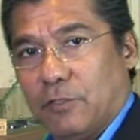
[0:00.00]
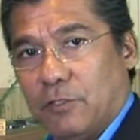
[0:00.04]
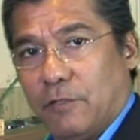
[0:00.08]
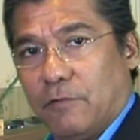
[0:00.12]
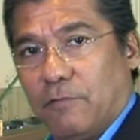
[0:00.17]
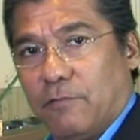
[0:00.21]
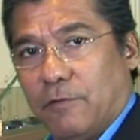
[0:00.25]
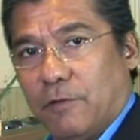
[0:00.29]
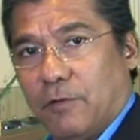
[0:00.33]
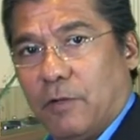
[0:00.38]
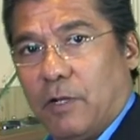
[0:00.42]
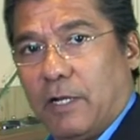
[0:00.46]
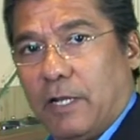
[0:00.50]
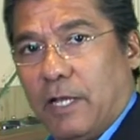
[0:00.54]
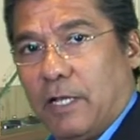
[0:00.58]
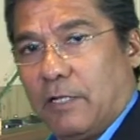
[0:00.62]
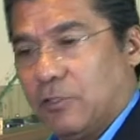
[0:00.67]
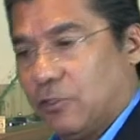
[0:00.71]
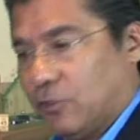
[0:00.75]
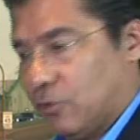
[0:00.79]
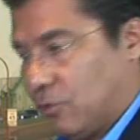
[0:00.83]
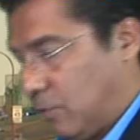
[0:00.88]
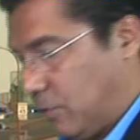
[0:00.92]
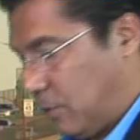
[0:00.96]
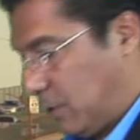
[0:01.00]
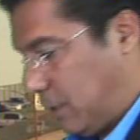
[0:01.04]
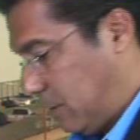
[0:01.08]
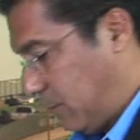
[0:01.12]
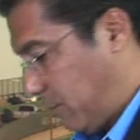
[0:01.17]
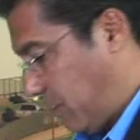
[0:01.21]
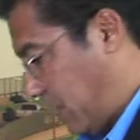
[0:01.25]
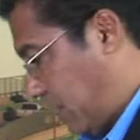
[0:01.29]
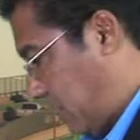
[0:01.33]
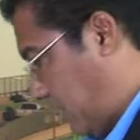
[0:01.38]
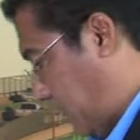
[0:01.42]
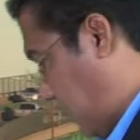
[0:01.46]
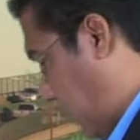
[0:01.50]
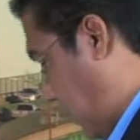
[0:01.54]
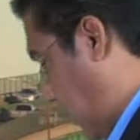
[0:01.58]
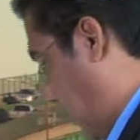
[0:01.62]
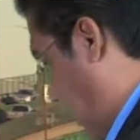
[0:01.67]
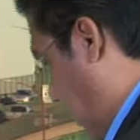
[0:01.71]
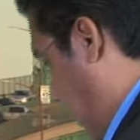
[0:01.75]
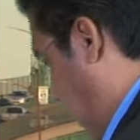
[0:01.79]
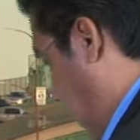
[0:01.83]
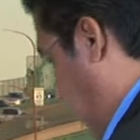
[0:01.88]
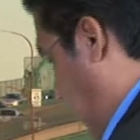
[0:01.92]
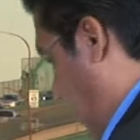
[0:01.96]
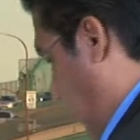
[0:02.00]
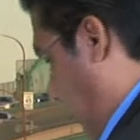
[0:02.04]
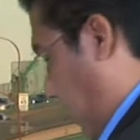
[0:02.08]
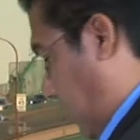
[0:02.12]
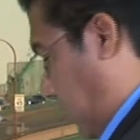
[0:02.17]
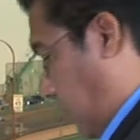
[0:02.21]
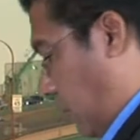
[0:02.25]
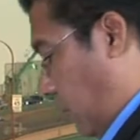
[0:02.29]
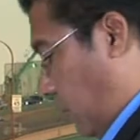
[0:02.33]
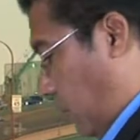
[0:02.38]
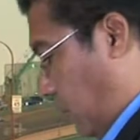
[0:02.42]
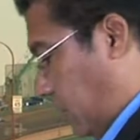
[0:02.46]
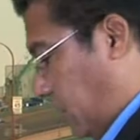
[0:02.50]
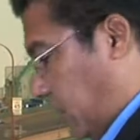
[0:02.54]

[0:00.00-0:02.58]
You can figure out how to store these, but you know,